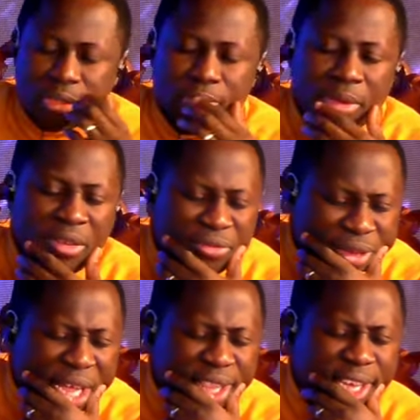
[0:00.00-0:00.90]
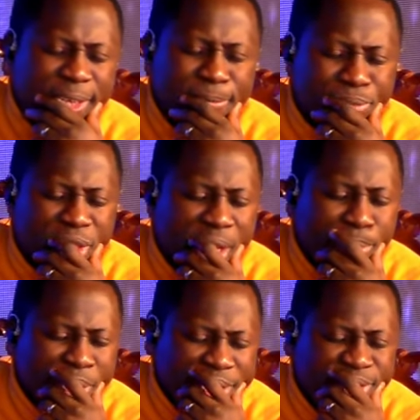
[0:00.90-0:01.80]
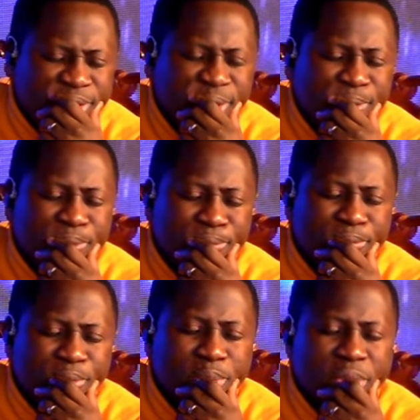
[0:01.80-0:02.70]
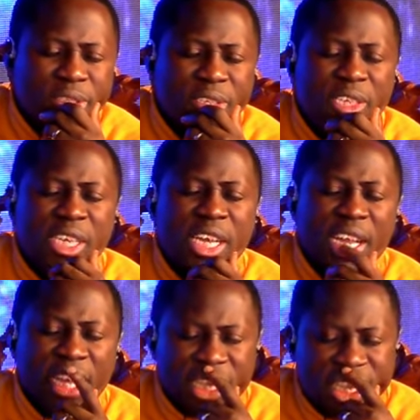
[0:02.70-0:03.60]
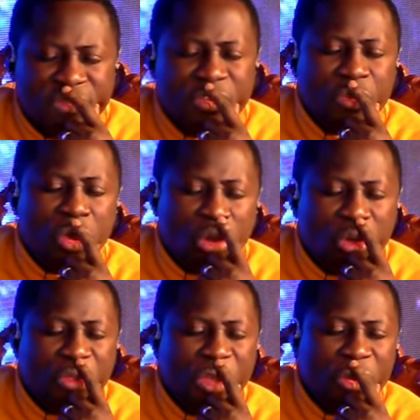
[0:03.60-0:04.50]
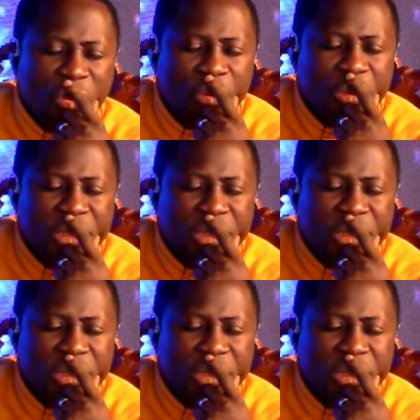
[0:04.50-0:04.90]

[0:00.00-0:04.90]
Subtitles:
My Father, I bless you. I give you all the glory